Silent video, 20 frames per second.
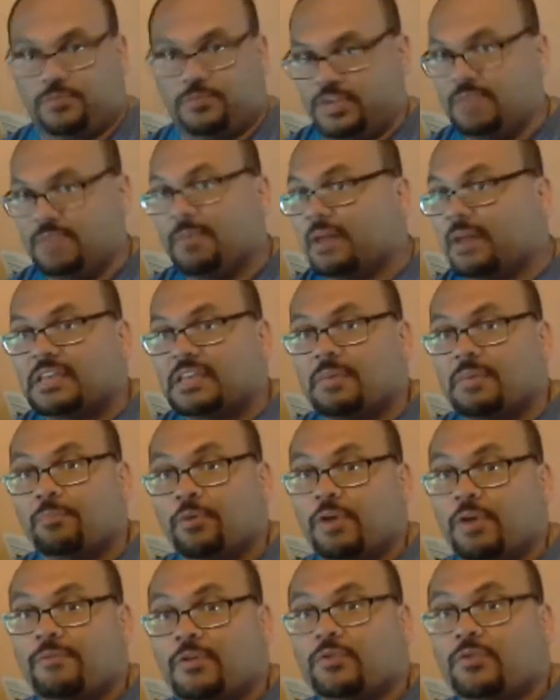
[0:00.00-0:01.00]
team by team
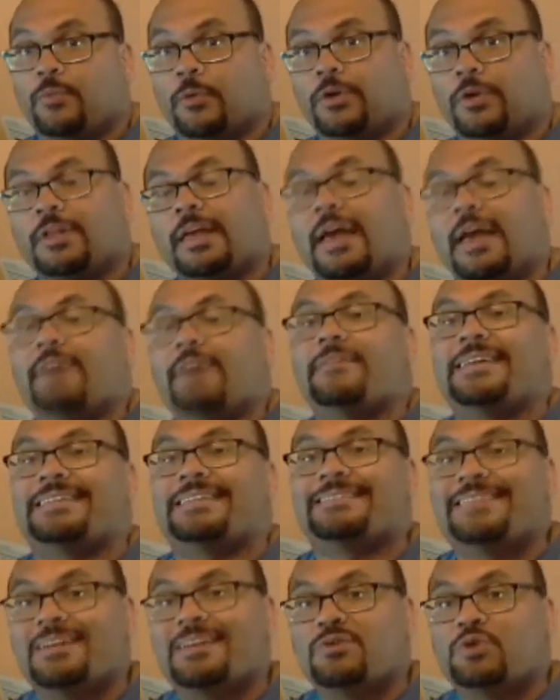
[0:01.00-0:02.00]
previews, we're going to have a
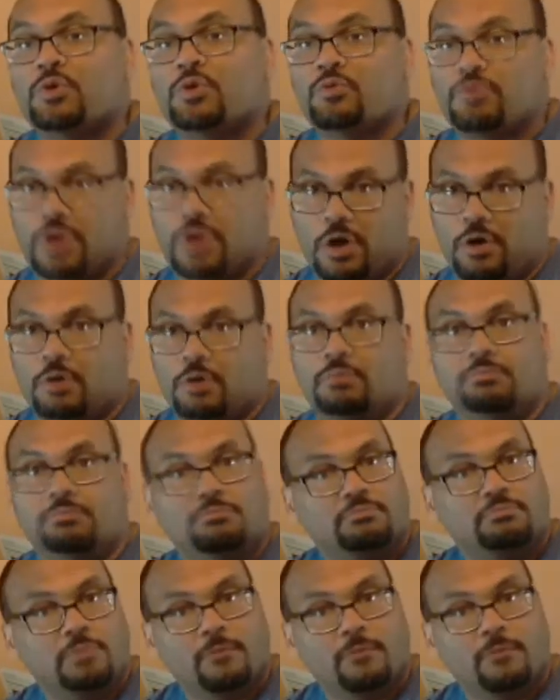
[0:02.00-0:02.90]
did you know